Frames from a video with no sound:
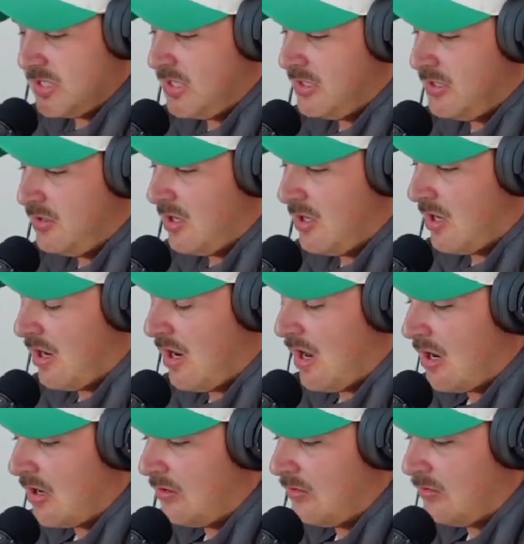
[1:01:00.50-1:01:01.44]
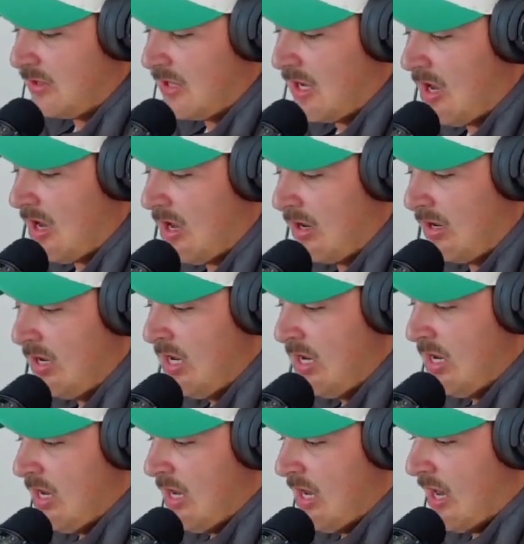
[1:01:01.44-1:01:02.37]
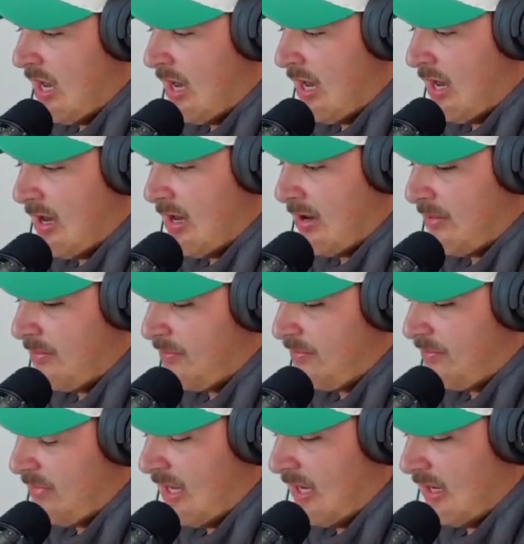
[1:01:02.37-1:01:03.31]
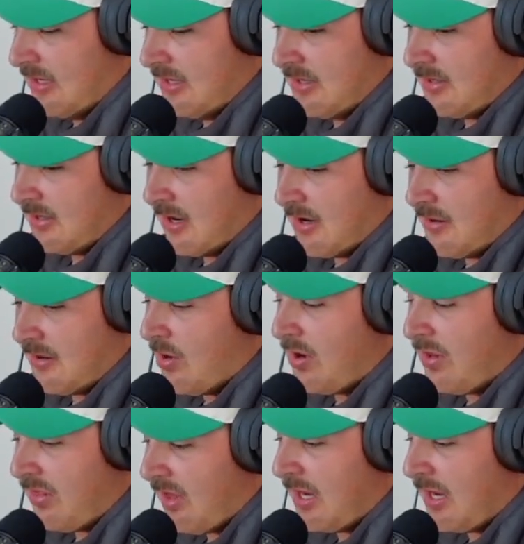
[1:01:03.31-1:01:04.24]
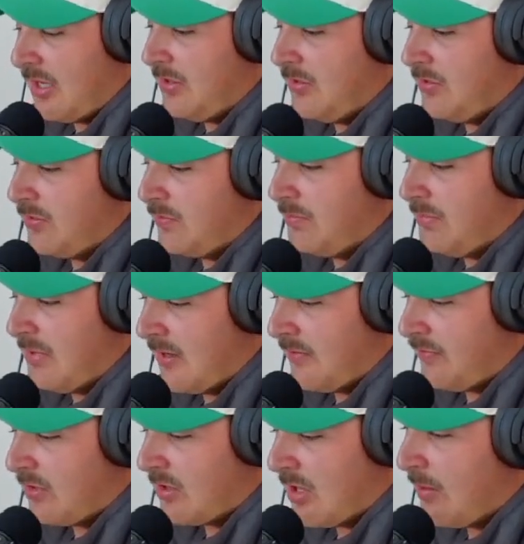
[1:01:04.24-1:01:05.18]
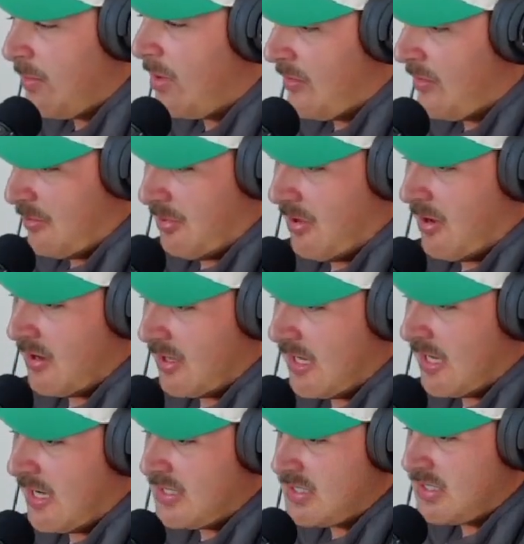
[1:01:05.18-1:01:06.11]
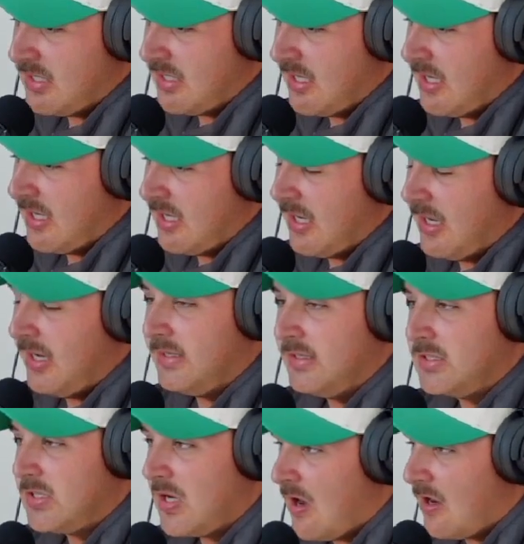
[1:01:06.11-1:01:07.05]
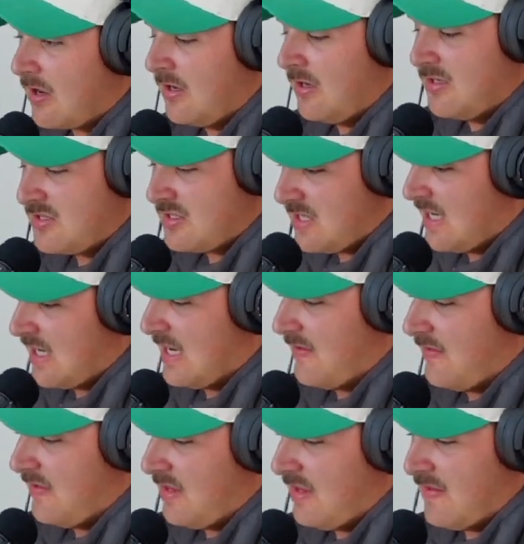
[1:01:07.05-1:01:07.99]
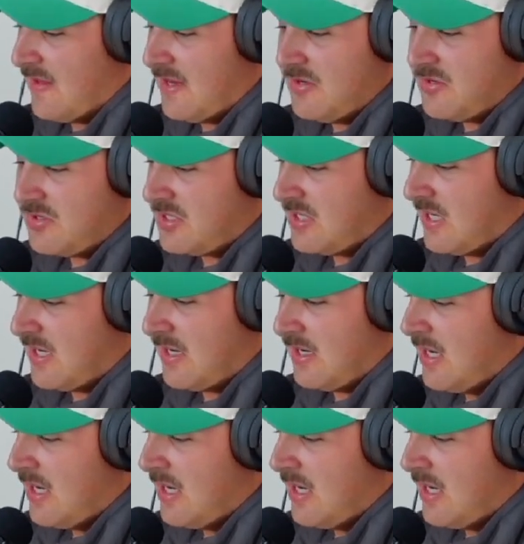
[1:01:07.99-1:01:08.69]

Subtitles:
and you got a lot going on. And I want to thank you, man, for coming on the podcast today and talking and saying everything that you said.